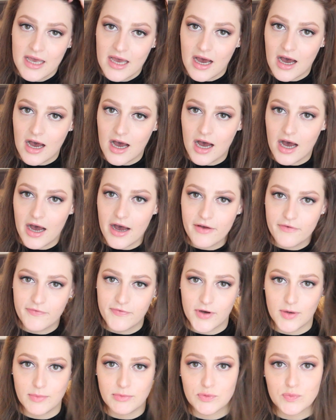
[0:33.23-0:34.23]
I
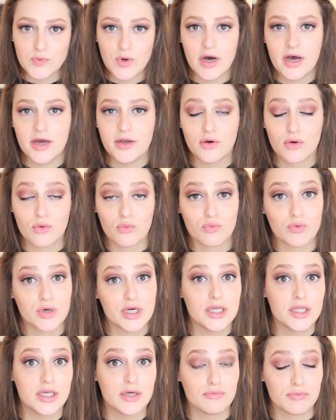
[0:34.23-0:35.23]
filmed one
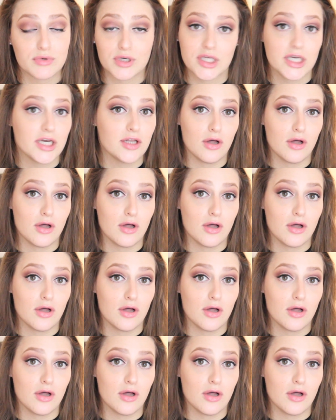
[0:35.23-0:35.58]
really